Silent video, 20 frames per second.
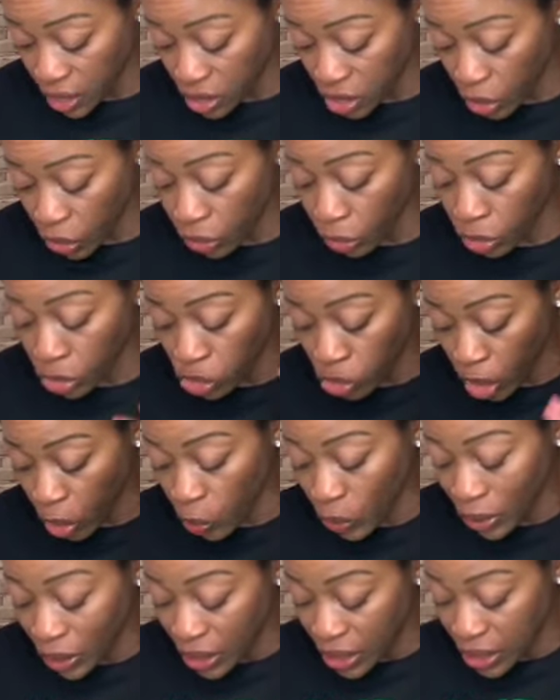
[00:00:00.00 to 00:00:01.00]
So they'll start
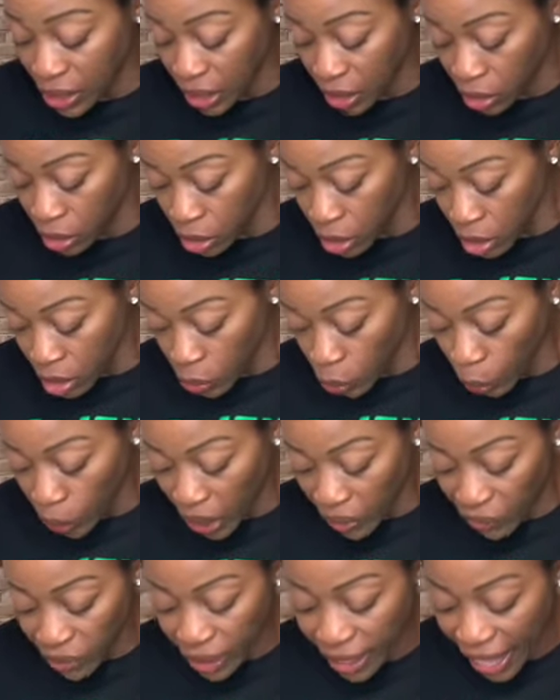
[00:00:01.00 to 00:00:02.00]
releasing
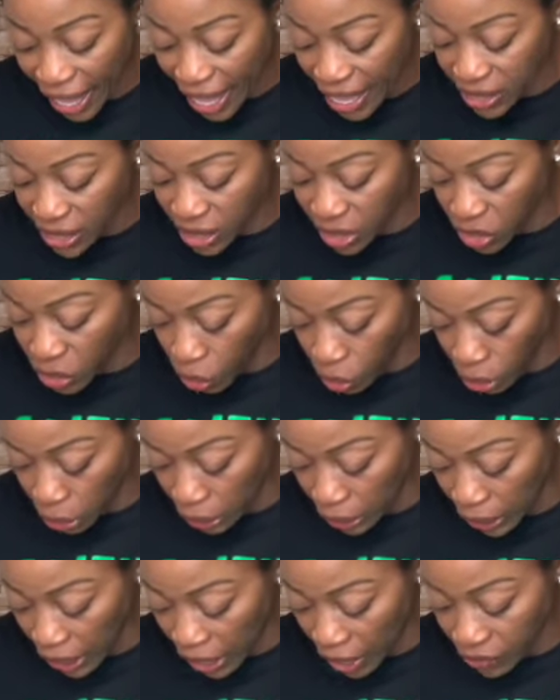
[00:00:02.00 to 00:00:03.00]
whatever gases are
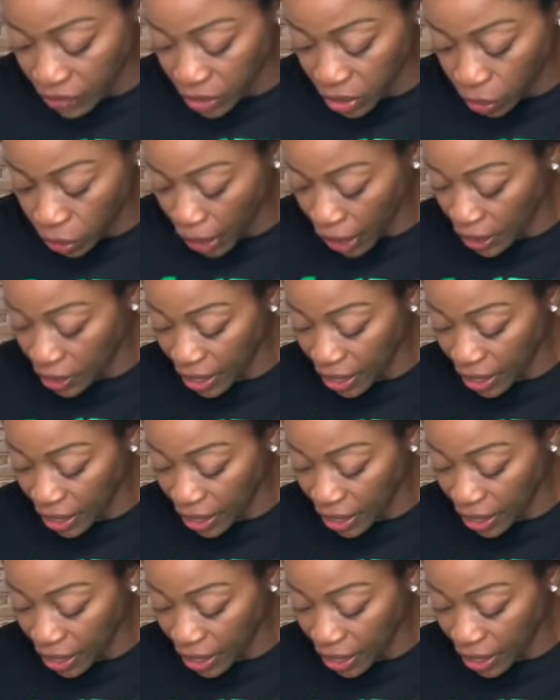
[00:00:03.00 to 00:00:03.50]
left, okay?